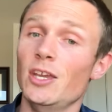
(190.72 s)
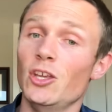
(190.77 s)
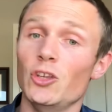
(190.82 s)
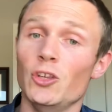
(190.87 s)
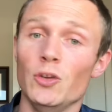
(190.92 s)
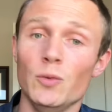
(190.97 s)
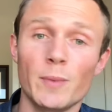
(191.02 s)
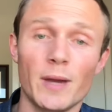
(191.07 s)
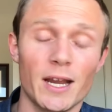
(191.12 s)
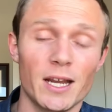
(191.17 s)

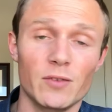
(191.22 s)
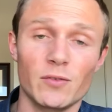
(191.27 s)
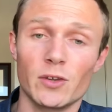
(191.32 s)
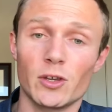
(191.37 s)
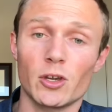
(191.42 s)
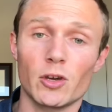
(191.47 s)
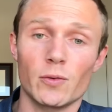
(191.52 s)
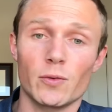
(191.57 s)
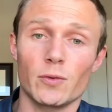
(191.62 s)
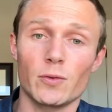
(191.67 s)
you might
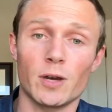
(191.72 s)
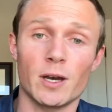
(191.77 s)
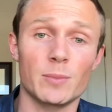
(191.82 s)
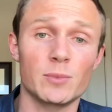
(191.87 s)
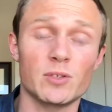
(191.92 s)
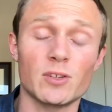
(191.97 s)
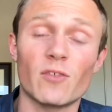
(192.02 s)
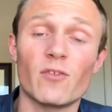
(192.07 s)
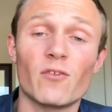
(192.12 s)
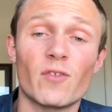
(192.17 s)
even go
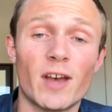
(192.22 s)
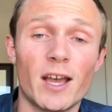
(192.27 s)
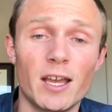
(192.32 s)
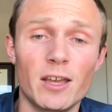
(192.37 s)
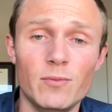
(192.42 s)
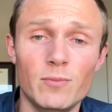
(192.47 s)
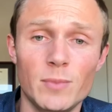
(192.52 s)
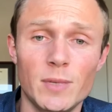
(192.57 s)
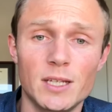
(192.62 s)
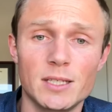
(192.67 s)
up to
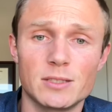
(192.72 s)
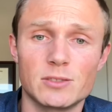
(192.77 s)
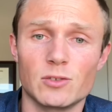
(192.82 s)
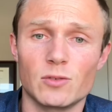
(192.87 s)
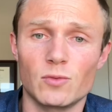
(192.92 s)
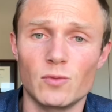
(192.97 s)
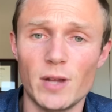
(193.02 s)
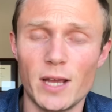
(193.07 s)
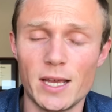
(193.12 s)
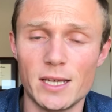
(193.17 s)
five minutes
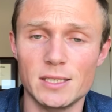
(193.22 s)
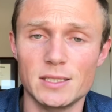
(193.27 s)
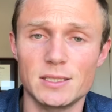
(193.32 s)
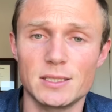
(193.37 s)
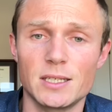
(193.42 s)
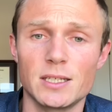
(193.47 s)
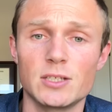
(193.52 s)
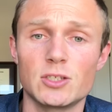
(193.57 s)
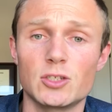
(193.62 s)
of rest